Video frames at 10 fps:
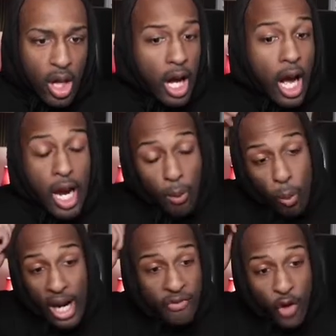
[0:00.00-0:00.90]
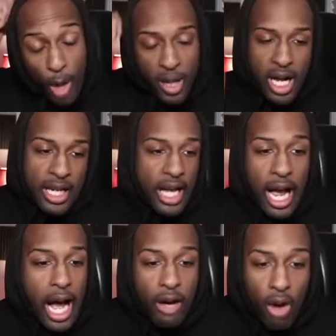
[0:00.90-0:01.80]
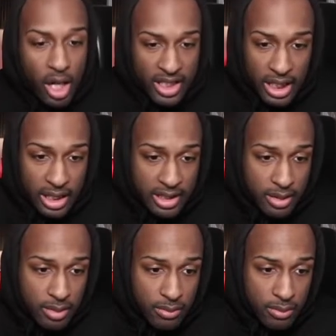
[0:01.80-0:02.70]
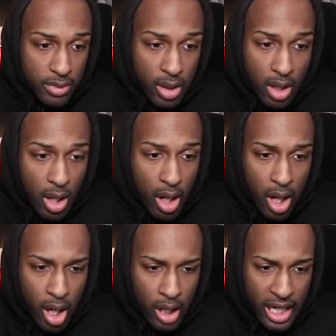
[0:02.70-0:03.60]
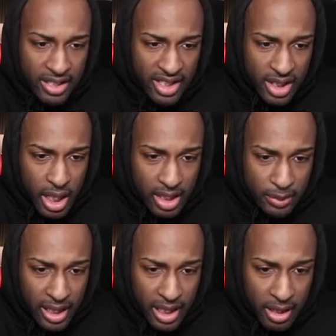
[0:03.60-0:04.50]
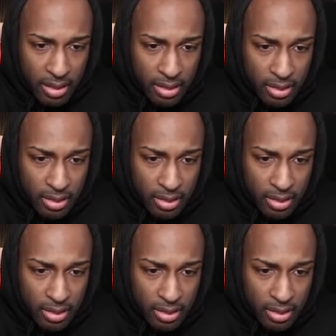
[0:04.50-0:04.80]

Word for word: I am way far behind. I, I lost this. Oh, that sucks, man.